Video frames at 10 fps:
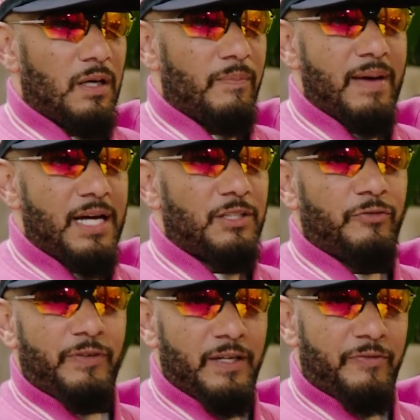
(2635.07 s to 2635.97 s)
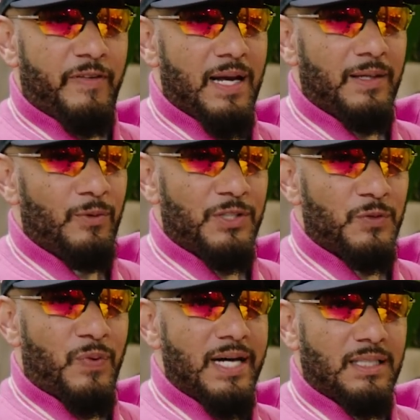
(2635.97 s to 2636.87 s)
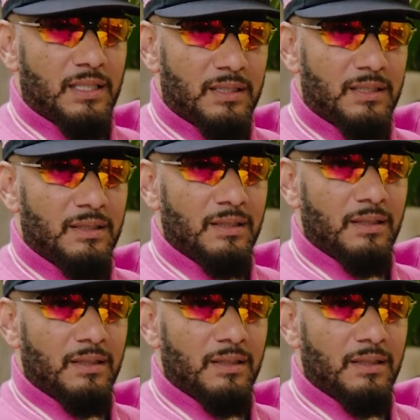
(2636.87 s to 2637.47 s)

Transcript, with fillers: imagine for your family, which is priceless.